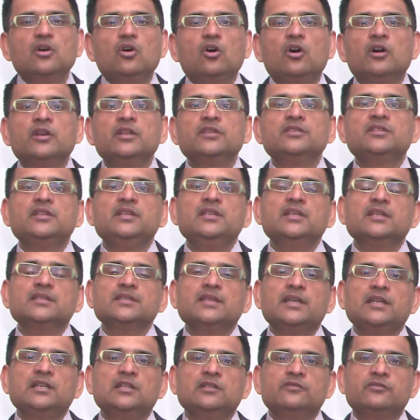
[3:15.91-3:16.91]
on a 3-year
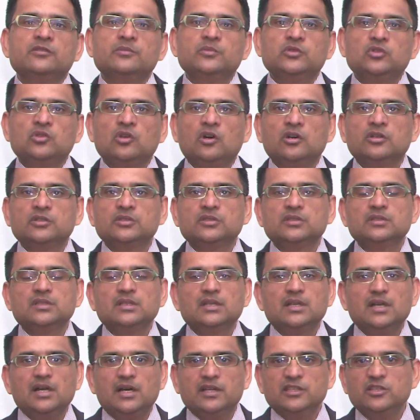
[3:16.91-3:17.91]
cycle from stocks
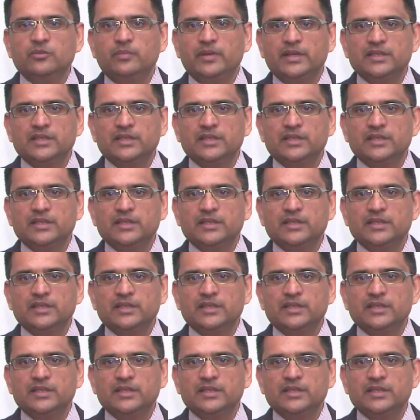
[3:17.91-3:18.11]
are the